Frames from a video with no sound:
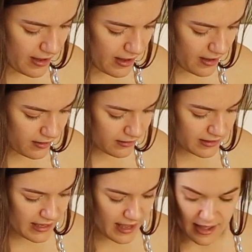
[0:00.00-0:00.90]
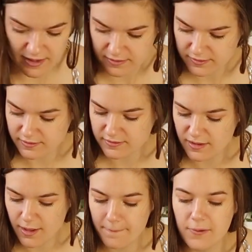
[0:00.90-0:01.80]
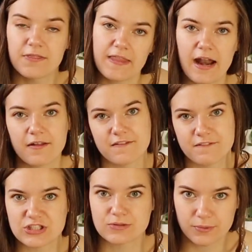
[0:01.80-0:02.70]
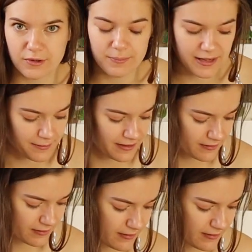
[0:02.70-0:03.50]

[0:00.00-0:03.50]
Hell yeah. Put that on the vision board, baby.